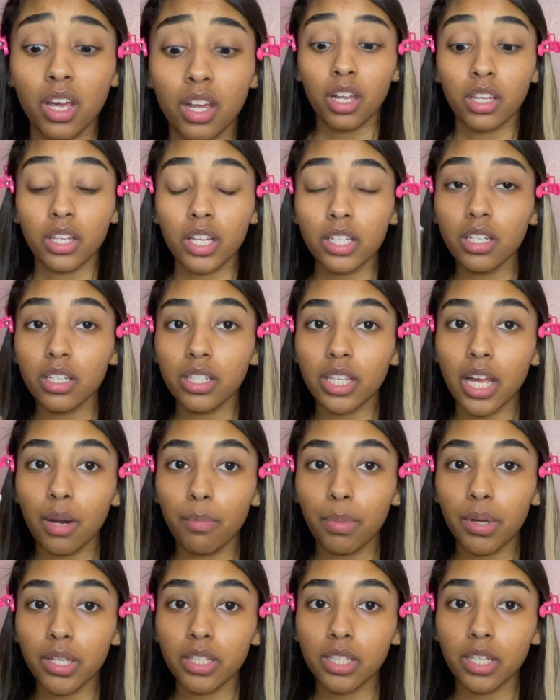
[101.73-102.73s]
This one's hella
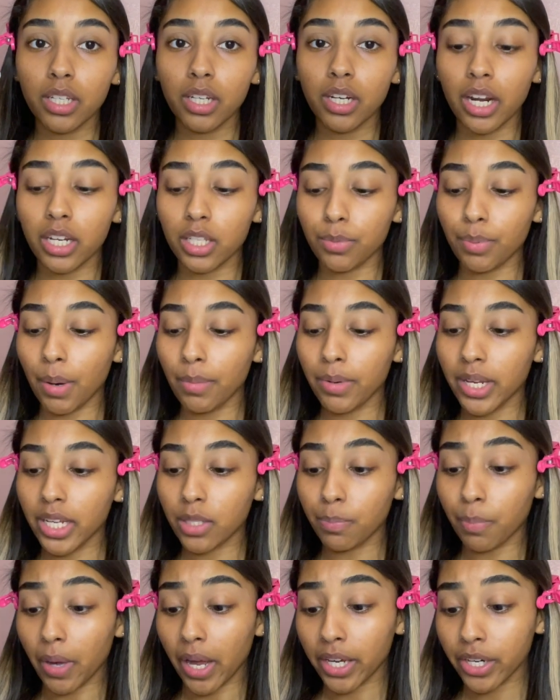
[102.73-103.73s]
busted and it's probably
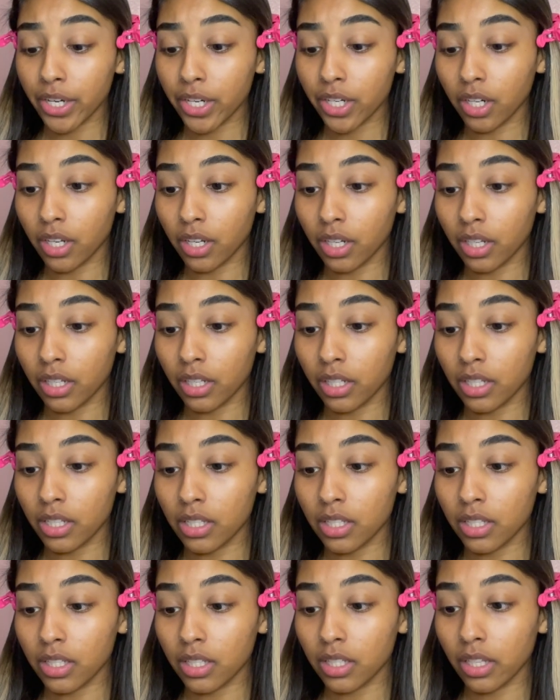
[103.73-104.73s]
expired
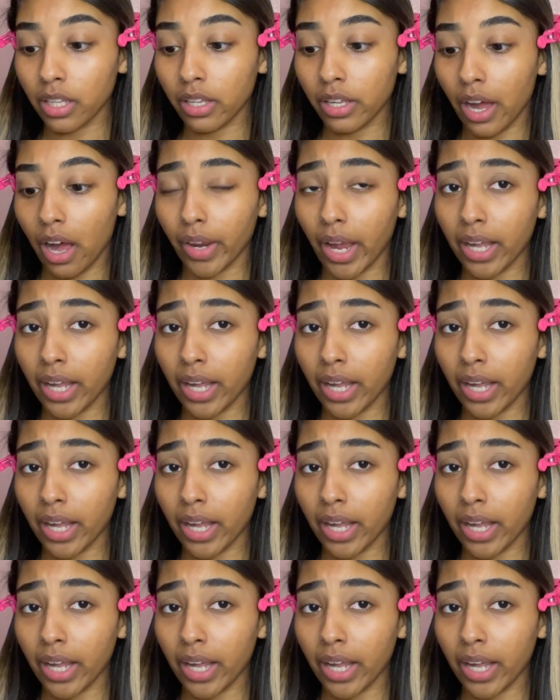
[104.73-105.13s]
because, yeah.